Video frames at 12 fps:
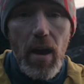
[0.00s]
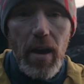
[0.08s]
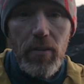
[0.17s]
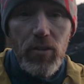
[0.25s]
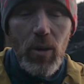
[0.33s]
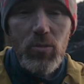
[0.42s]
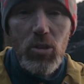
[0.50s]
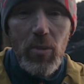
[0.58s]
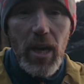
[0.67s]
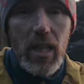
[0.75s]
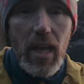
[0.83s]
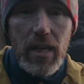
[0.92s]
I've come to
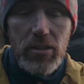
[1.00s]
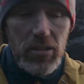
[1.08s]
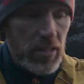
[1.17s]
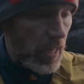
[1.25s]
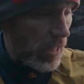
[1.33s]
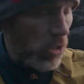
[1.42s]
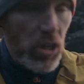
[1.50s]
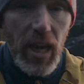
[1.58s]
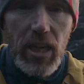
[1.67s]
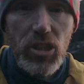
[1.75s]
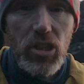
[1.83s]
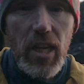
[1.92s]
my last
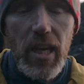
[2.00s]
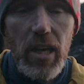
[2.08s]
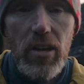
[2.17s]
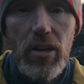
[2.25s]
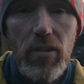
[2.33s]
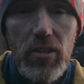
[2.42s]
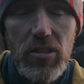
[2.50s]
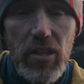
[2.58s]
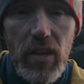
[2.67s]
location here this